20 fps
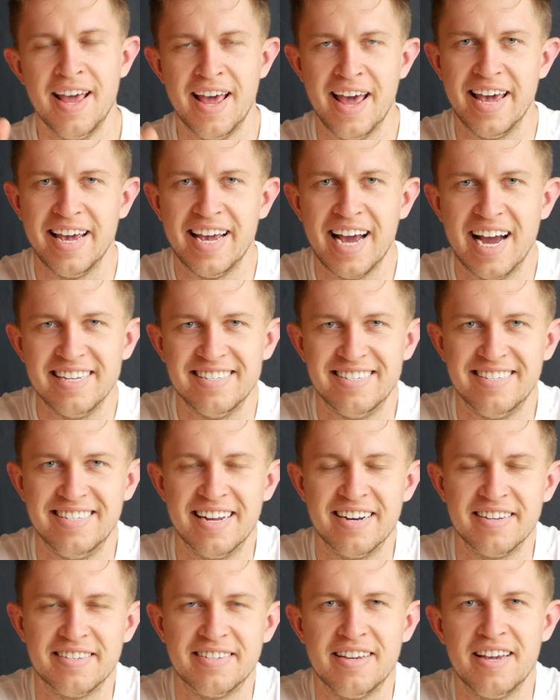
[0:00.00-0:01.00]
Hey guys,
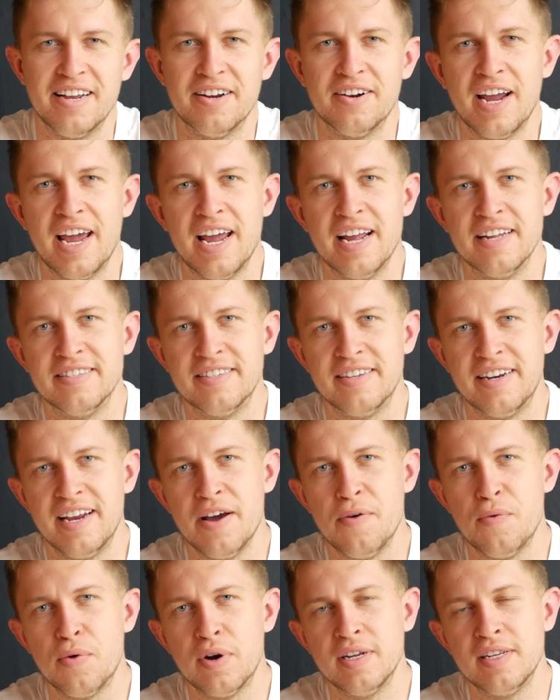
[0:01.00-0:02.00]
Dennis here, and today
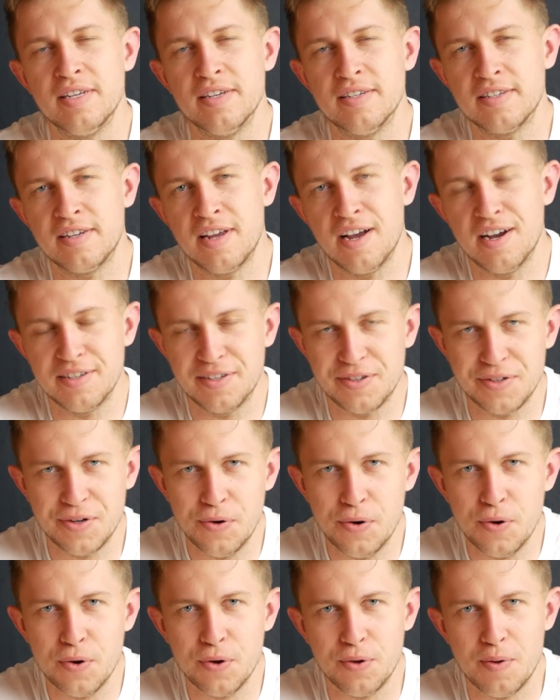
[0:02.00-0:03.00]
I want to discuss
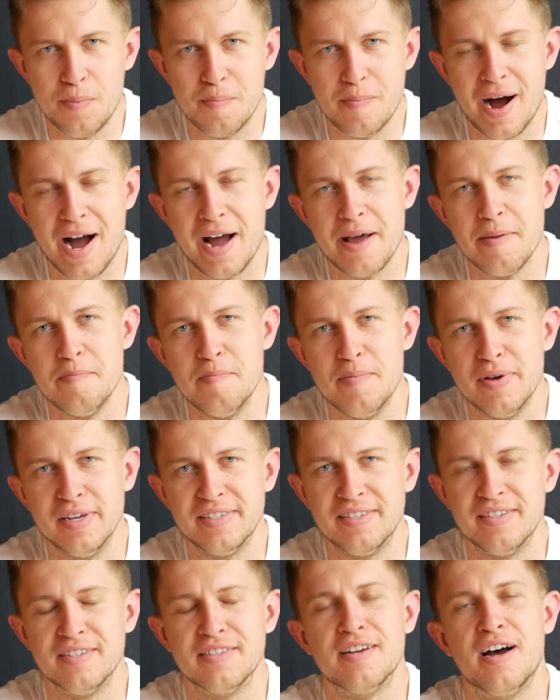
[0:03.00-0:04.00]
Google My
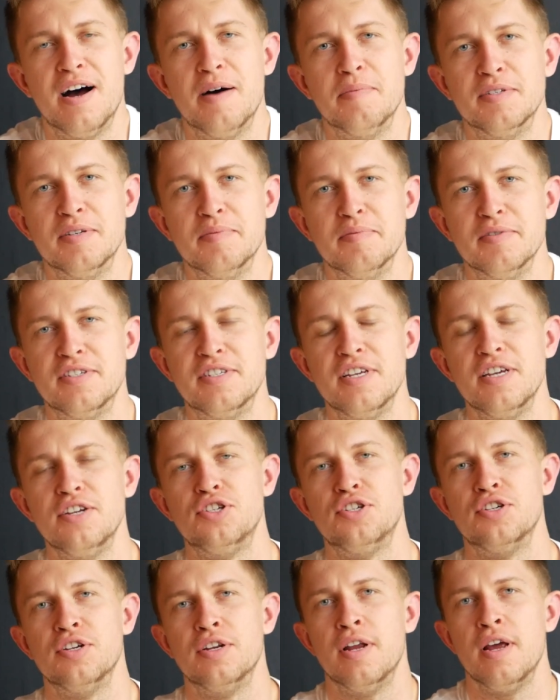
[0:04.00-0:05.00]
Business
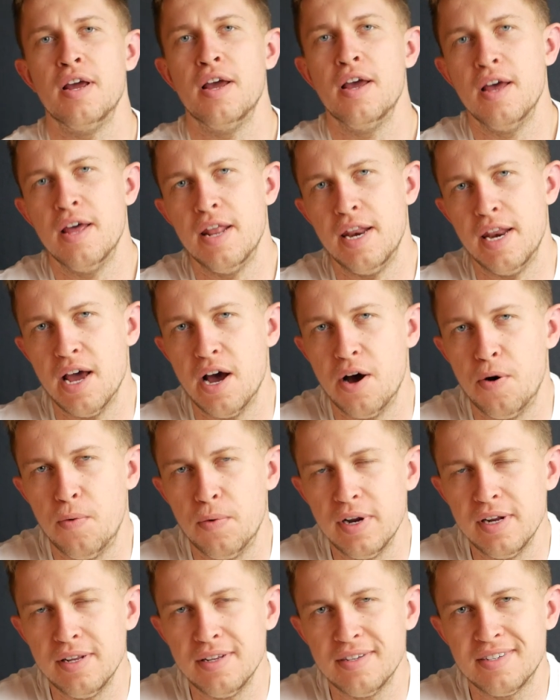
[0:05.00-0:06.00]
optimization. Now I
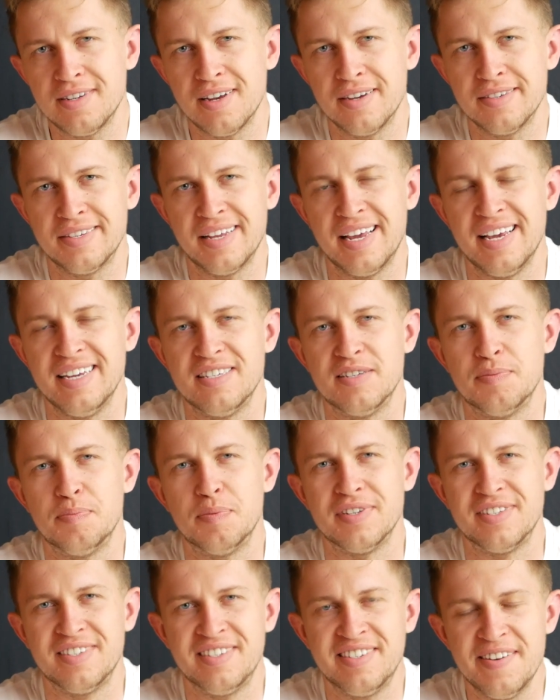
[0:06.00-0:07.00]
want to discuss a
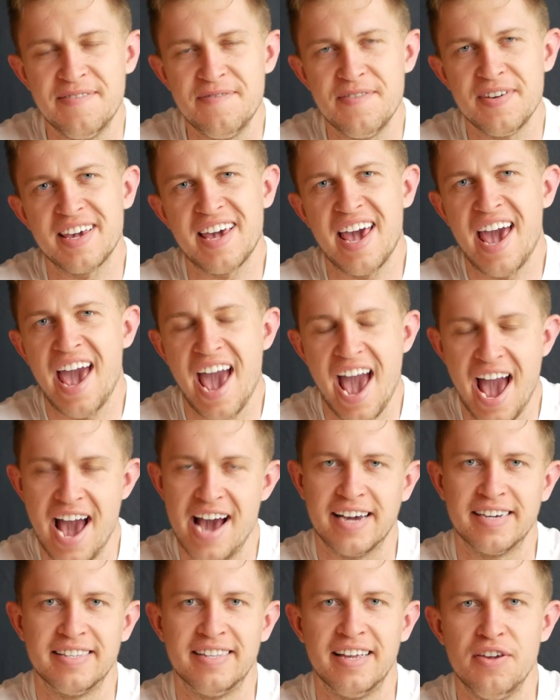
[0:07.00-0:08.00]
specific
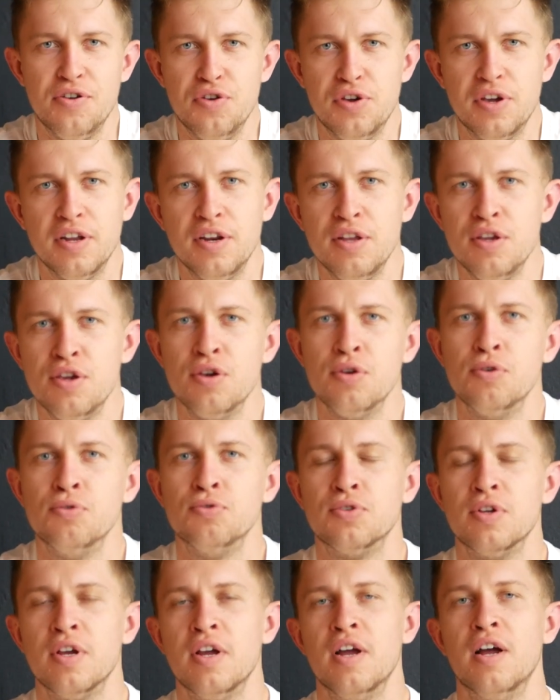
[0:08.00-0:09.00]
hack that you can use